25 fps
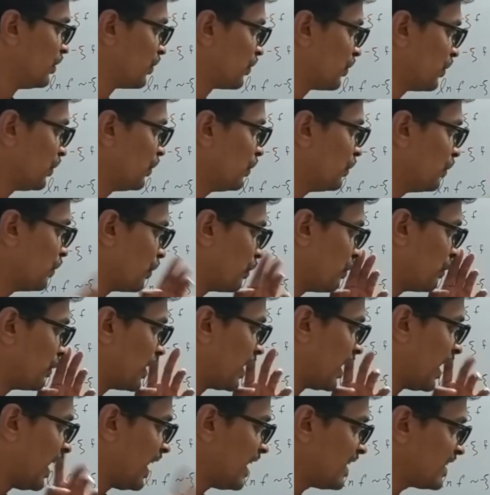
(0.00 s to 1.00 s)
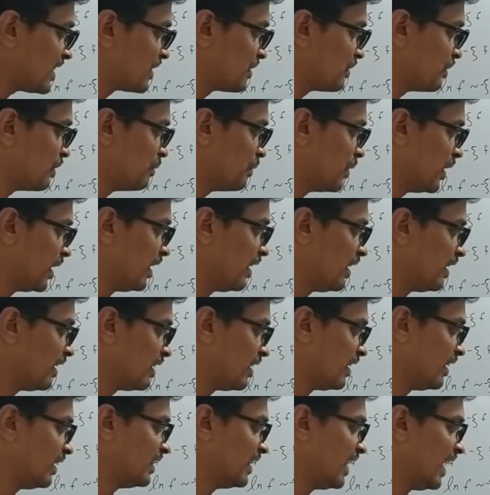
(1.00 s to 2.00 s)
So your S will be,
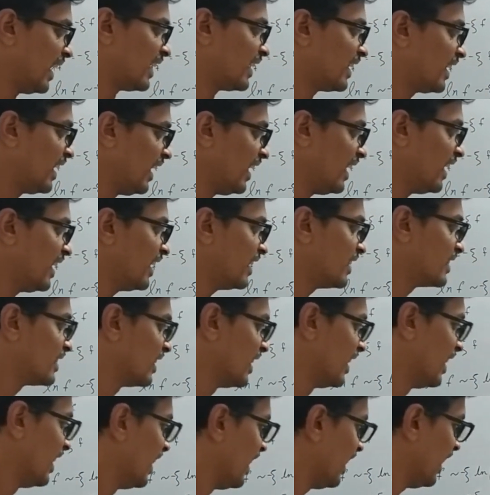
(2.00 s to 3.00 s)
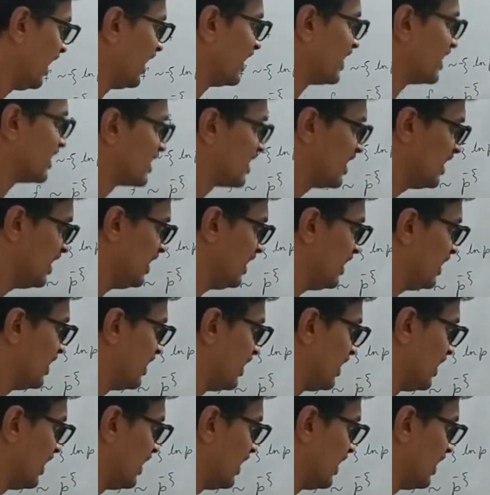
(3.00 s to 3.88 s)
in that case, at the t,